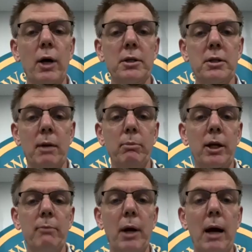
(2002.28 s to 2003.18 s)
and I believe
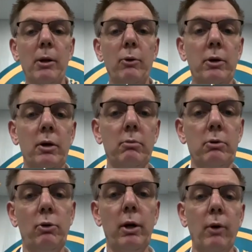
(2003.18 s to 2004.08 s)
probably within
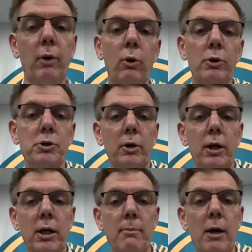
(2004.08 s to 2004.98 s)
24 hours, you'll get an
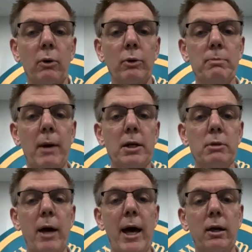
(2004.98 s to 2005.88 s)
email response
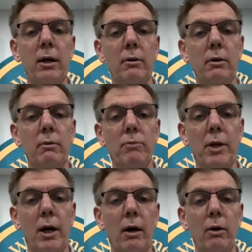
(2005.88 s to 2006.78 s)
back, and
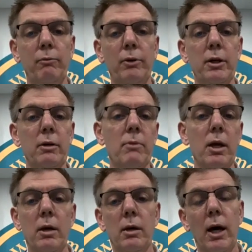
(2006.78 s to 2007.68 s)
hopefully
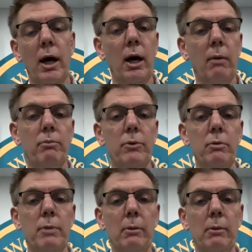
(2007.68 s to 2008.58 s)

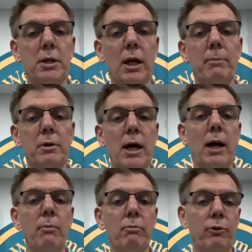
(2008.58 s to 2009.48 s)
set the
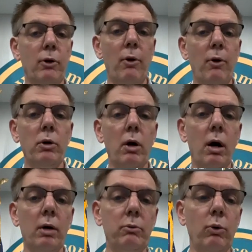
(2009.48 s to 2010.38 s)
time for a phone
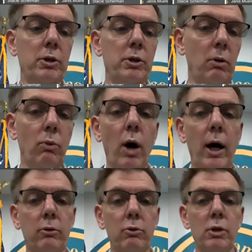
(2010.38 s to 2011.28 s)
call where you can walk
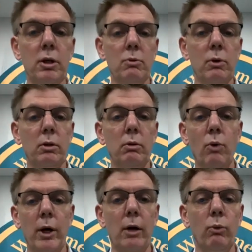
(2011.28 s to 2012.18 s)
through these with
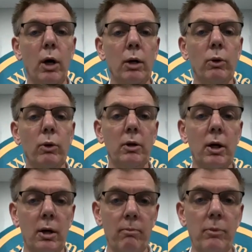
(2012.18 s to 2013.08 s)
one-on-one with
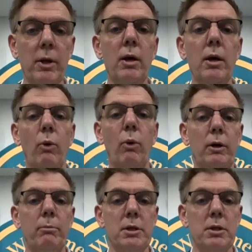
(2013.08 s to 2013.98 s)
one of
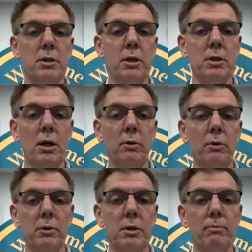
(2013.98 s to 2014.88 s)
the business
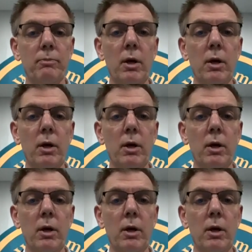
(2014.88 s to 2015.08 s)
consultants.